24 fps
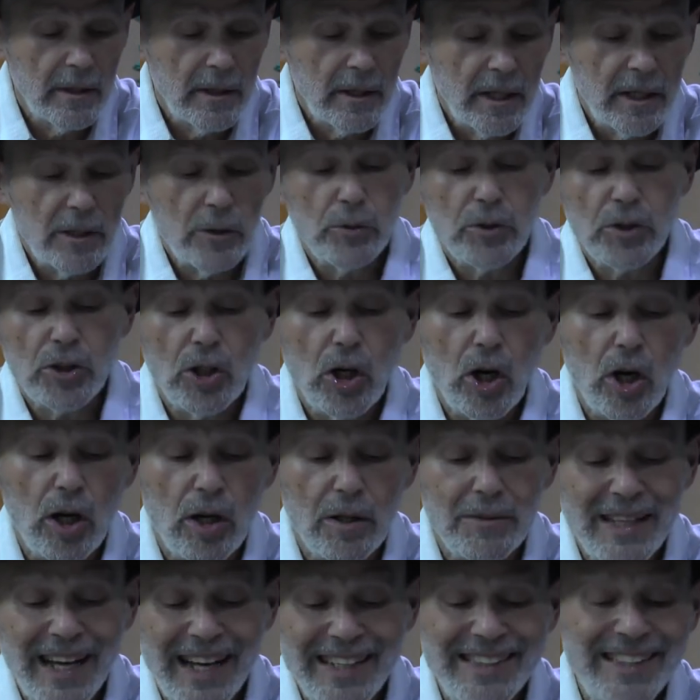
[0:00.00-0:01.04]
and who was
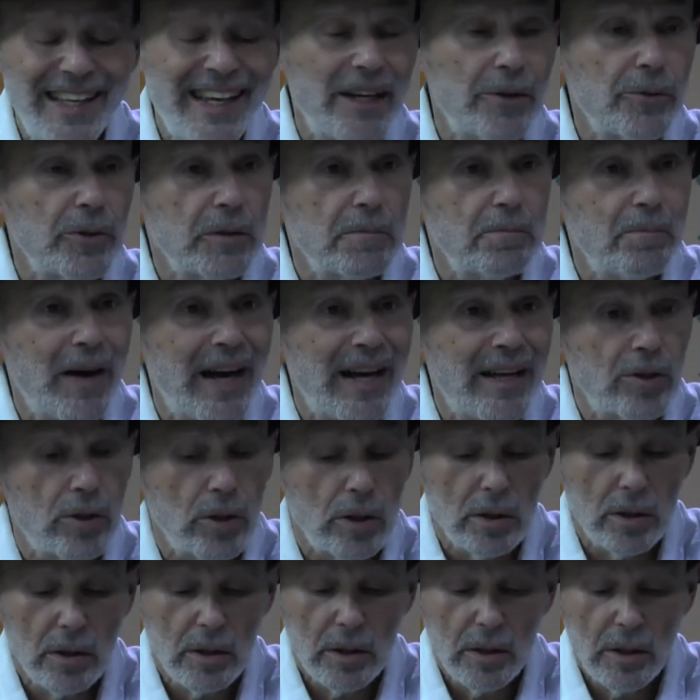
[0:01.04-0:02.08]
called Ateret
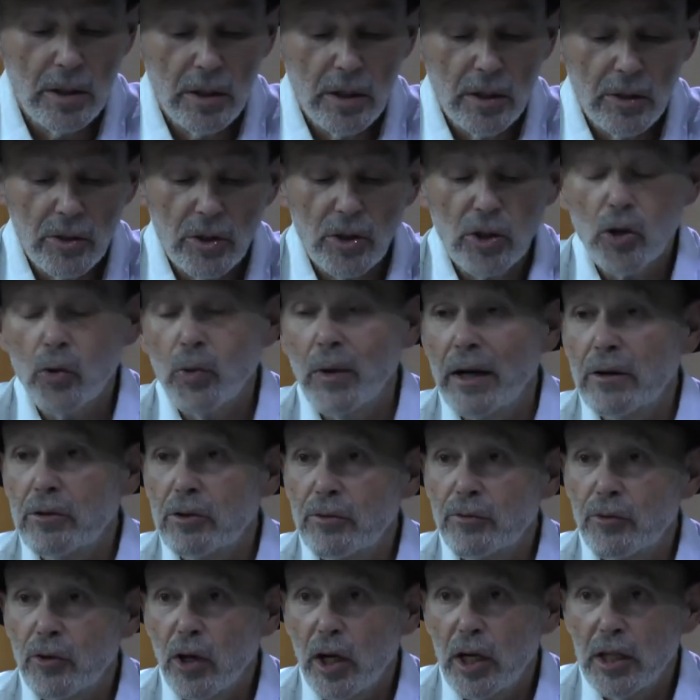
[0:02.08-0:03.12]
Bala, the crown
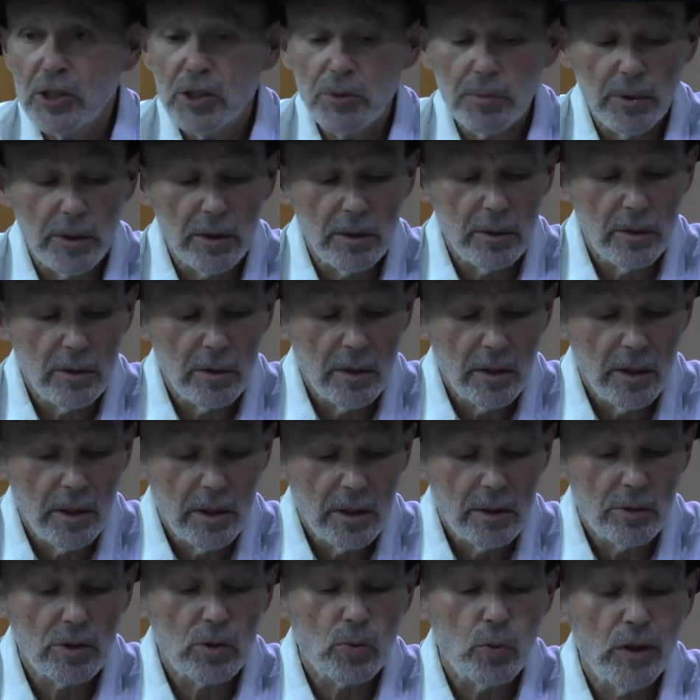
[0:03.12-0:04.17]
of her husband,
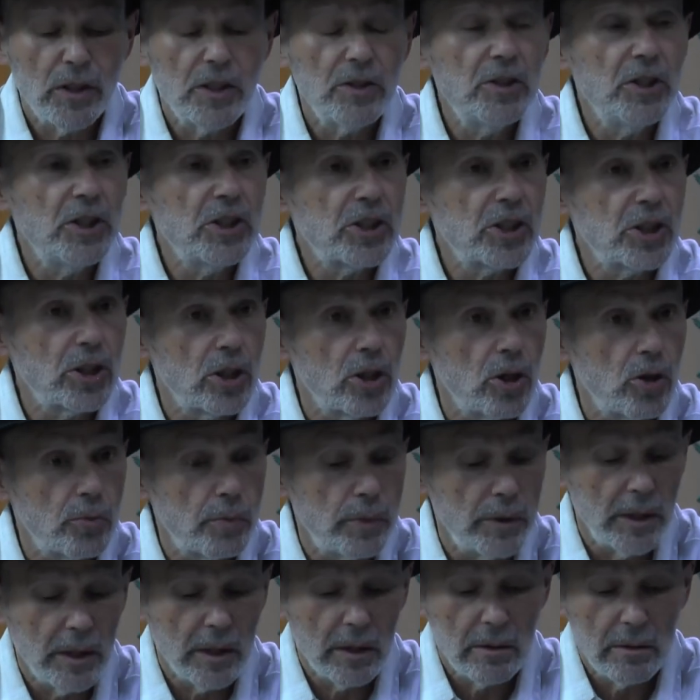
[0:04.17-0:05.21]
there is one additional
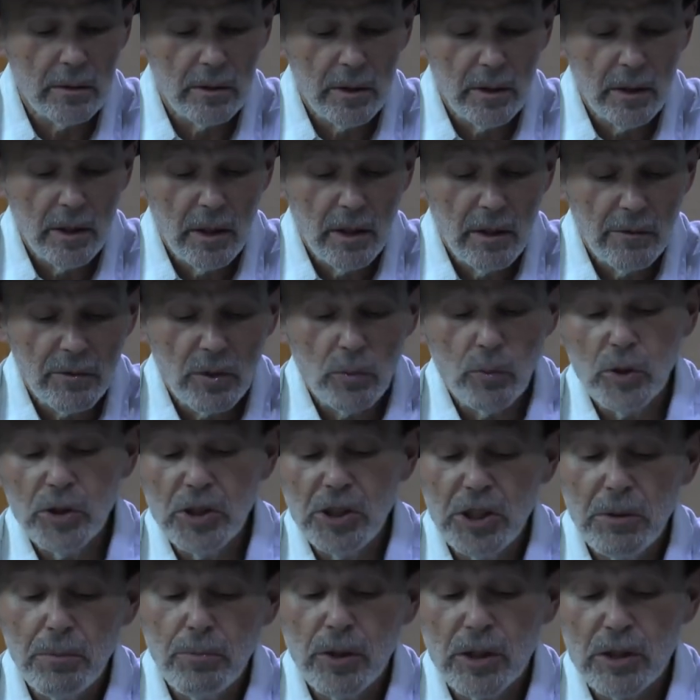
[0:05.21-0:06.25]
opening from which
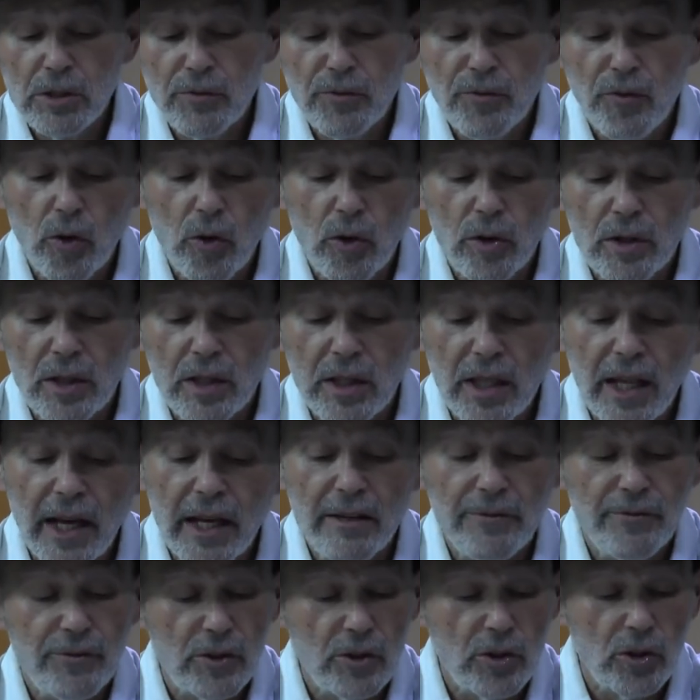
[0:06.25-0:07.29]
she brings forth
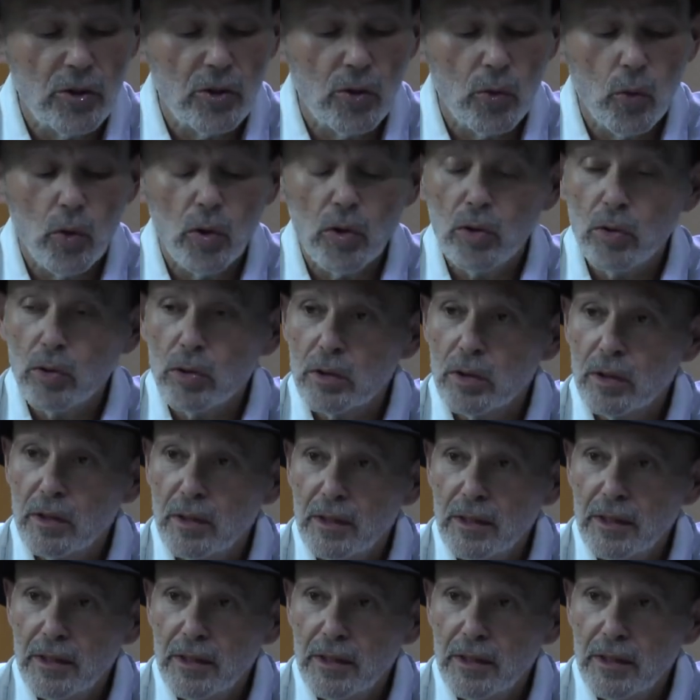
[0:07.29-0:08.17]
life into the world,